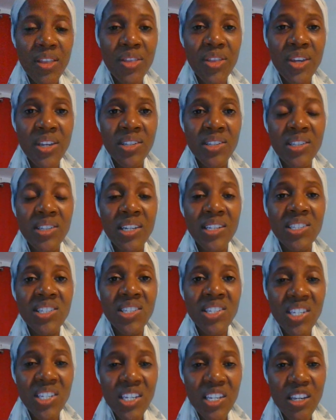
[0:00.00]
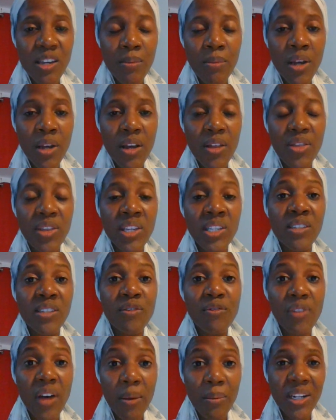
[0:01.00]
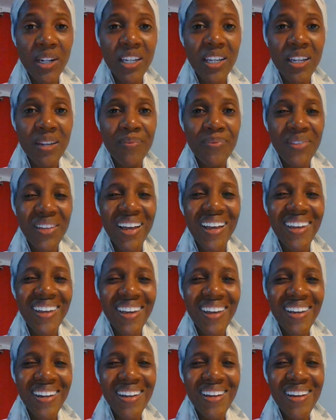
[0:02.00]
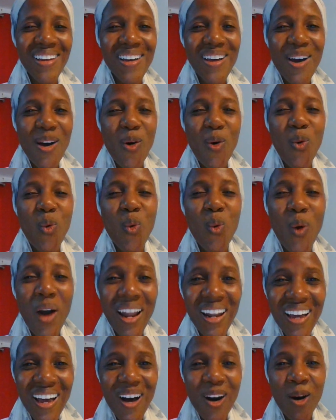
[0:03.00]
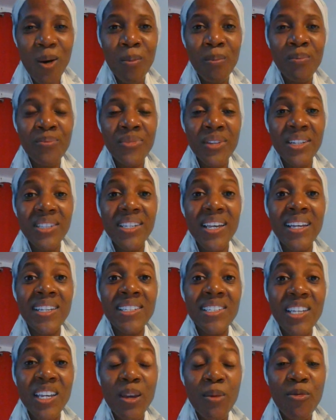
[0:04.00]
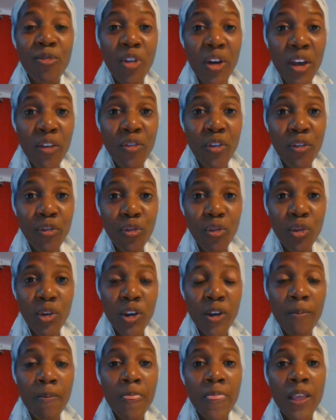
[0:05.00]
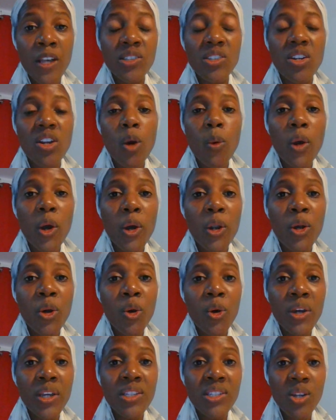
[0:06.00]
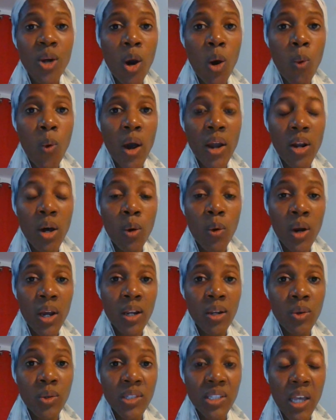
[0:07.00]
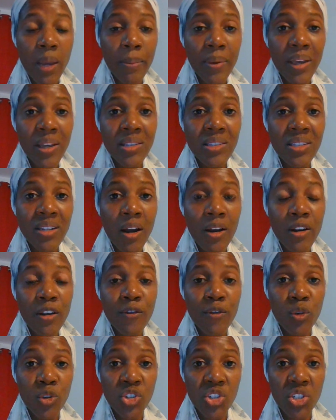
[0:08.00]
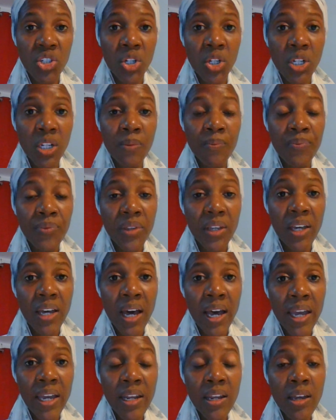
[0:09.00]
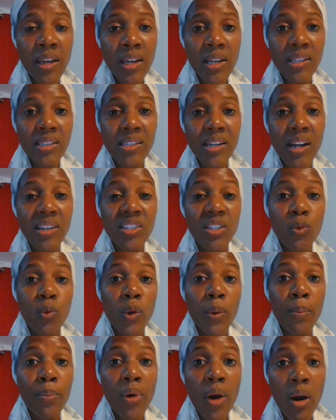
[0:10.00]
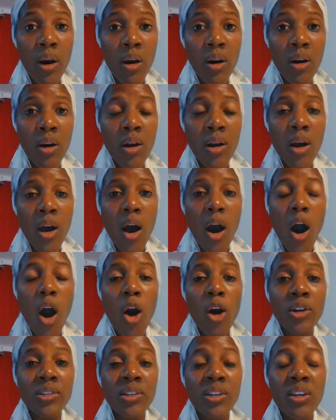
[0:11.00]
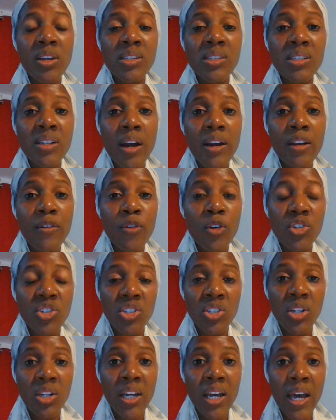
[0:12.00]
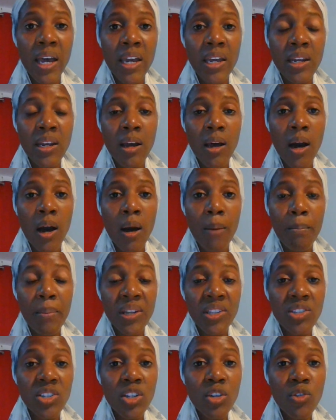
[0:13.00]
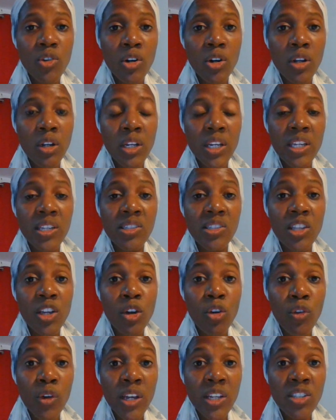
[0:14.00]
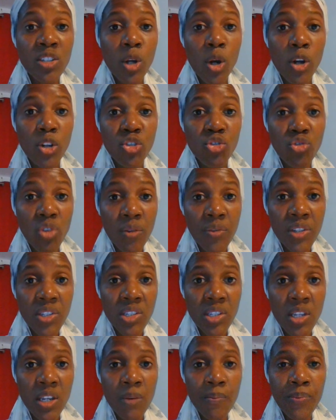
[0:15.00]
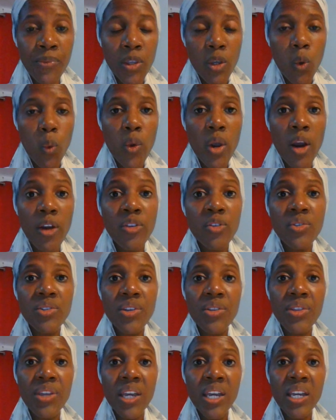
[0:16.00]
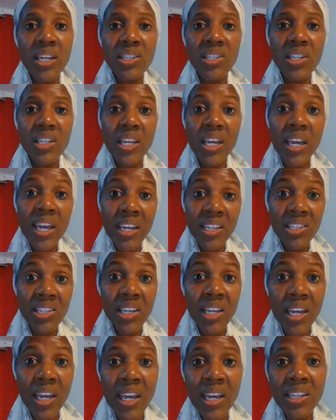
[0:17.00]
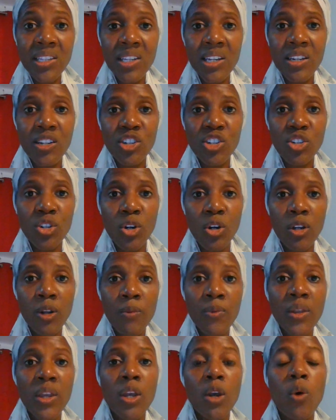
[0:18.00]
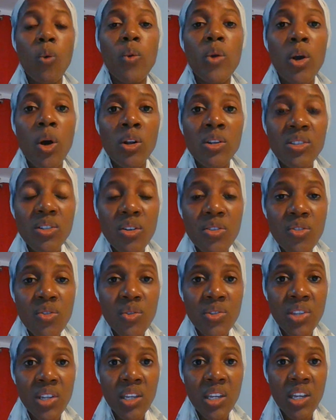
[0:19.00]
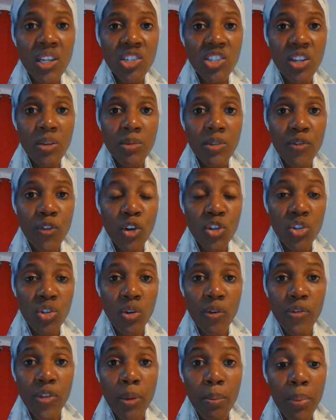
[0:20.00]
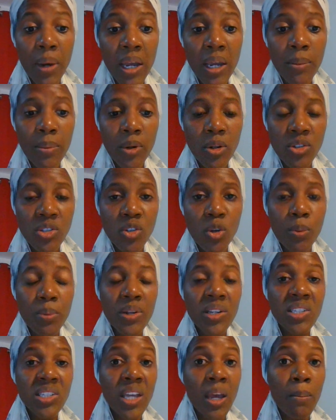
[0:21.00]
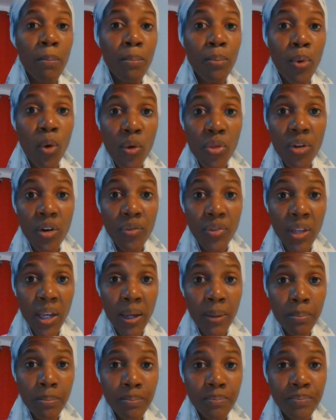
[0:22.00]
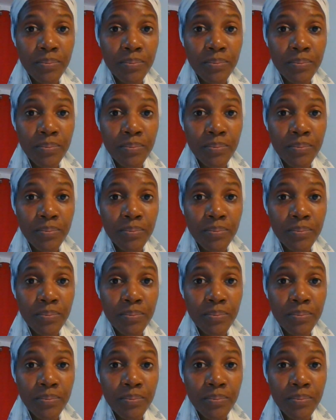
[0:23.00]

this team, this family. Again, welcome to Escape Forever Free. So now we're going to go into our one hour alone time kickstart devotional guide, starting with prayer. Our kickstart devotional guide um, material is The Great Controversy. We are using the 1888 edition. We also use the King James Version of the Bible, so please get both of them